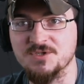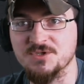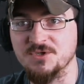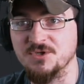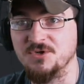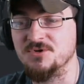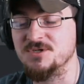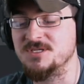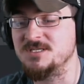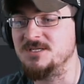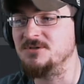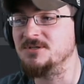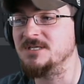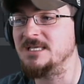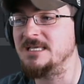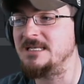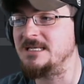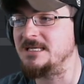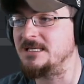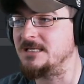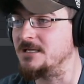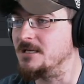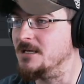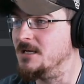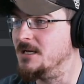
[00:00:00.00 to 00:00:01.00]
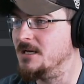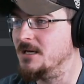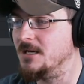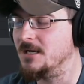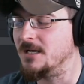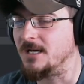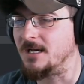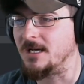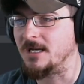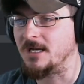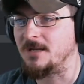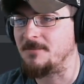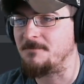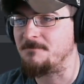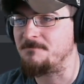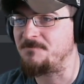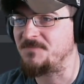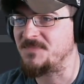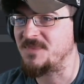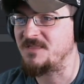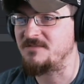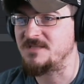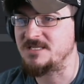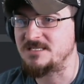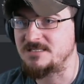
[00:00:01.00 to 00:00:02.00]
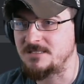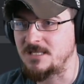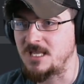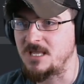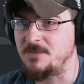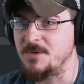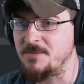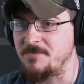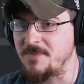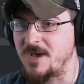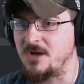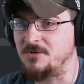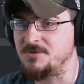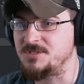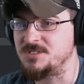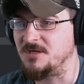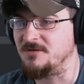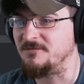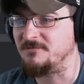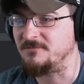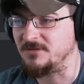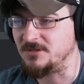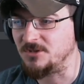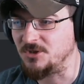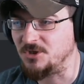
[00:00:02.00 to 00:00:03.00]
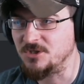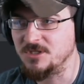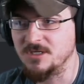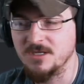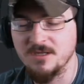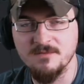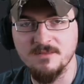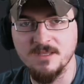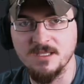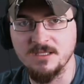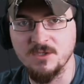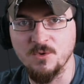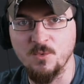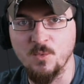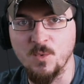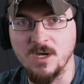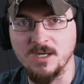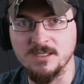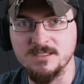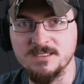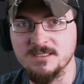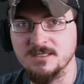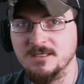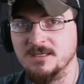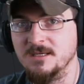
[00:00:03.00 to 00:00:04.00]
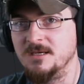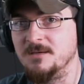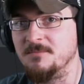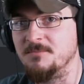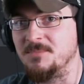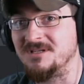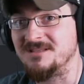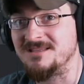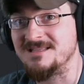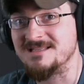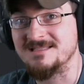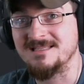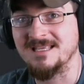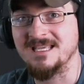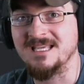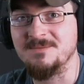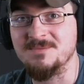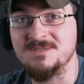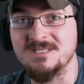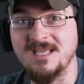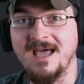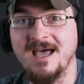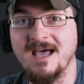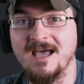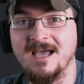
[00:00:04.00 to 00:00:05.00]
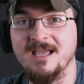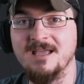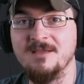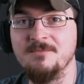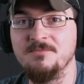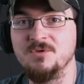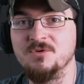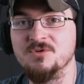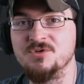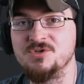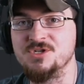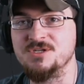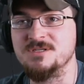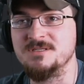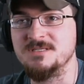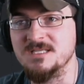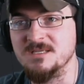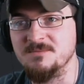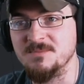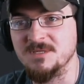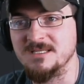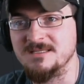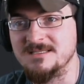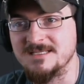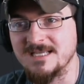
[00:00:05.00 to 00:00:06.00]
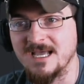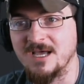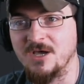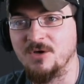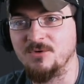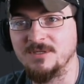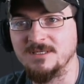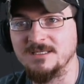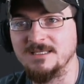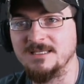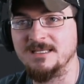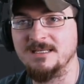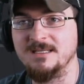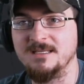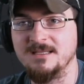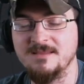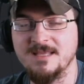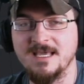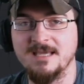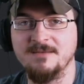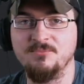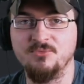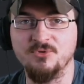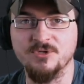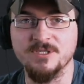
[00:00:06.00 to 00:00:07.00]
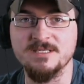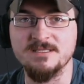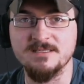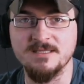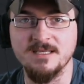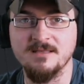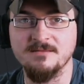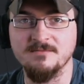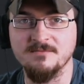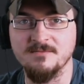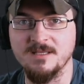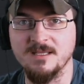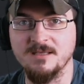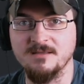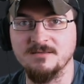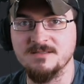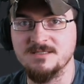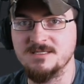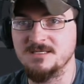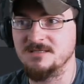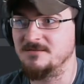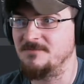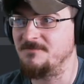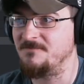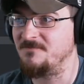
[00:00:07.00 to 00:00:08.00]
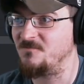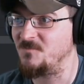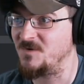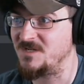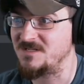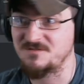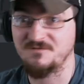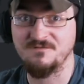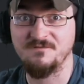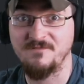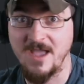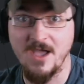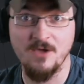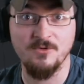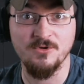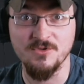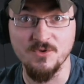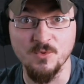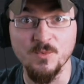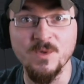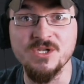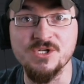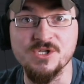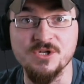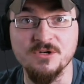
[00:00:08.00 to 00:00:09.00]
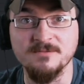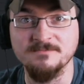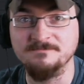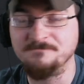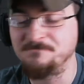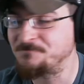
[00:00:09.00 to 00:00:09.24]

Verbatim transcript: So you're still getting um, the same amount of look that you want, but at the same time, you're just dimming down and getting that preset that is found in The Witcher,